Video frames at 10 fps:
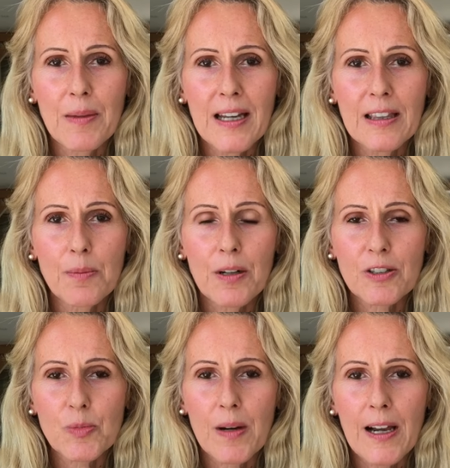in the
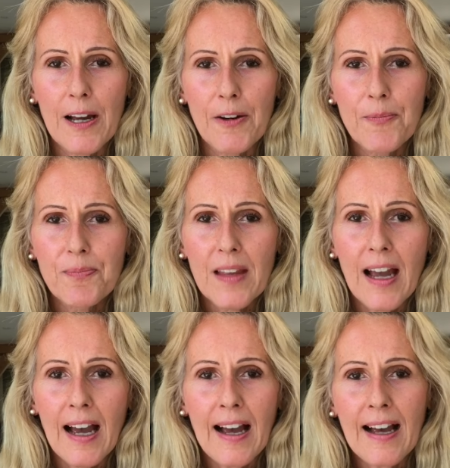box below
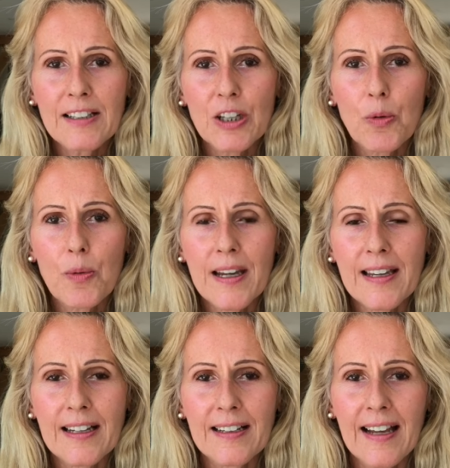and we
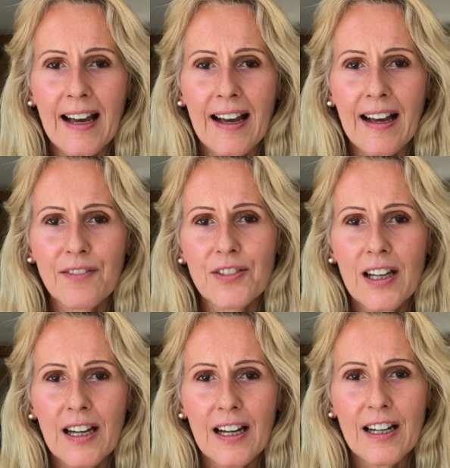can have
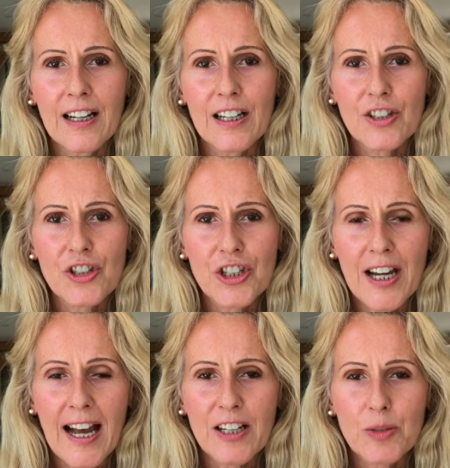a
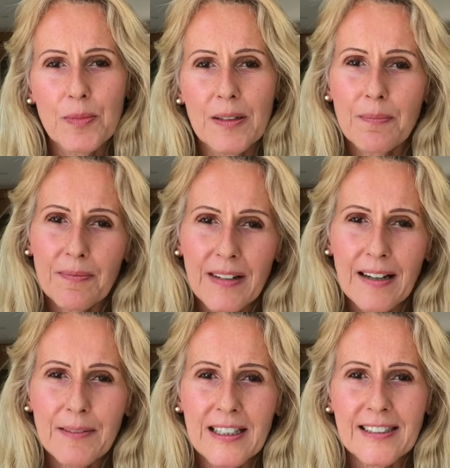chat. But
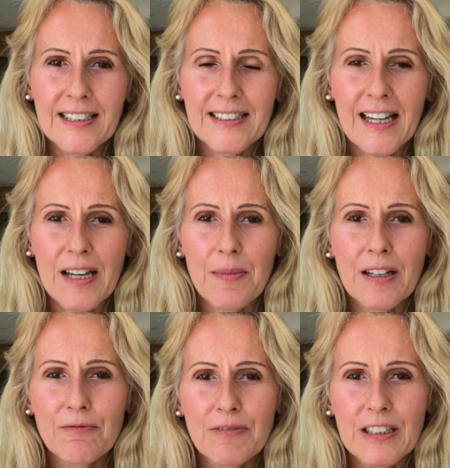as I say,
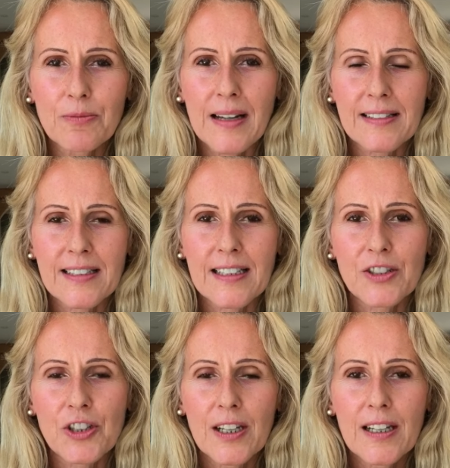my real
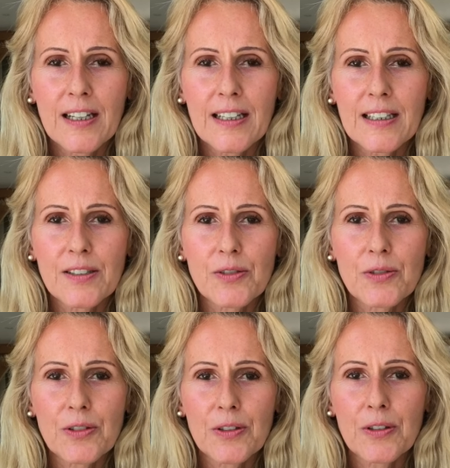message is
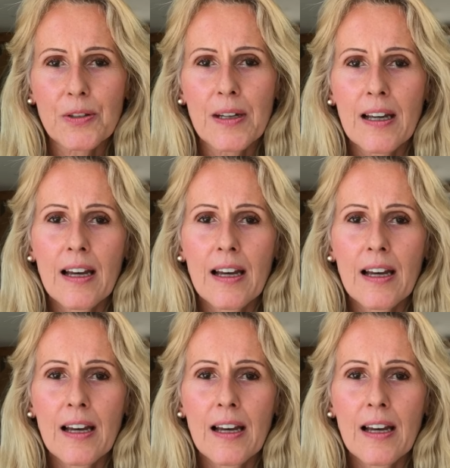to